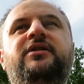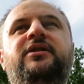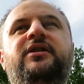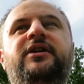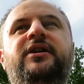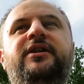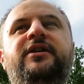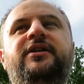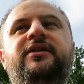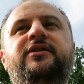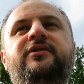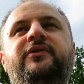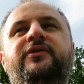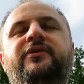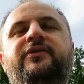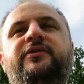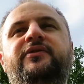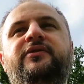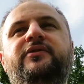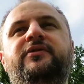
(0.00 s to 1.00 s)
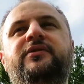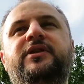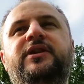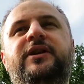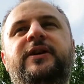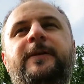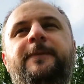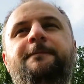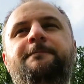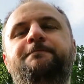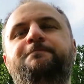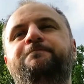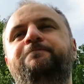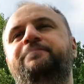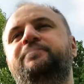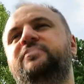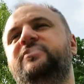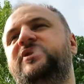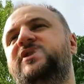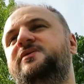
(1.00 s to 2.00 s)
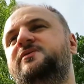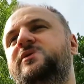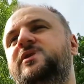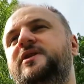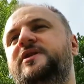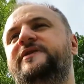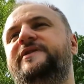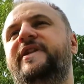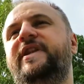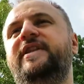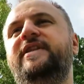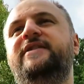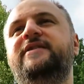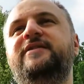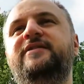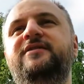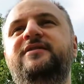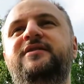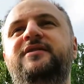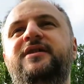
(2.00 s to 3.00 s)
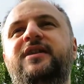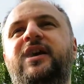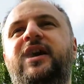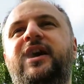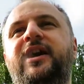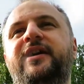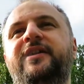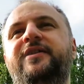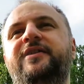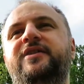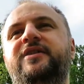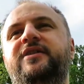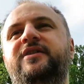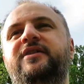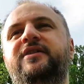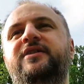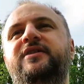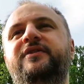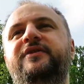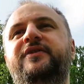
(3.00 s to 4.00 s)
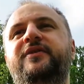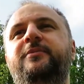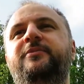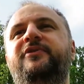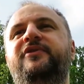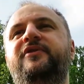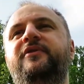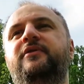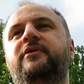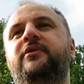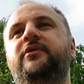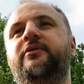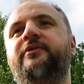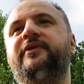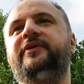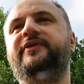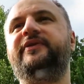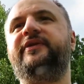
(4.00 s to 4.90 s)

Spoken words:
I used to take either Sub-Zero's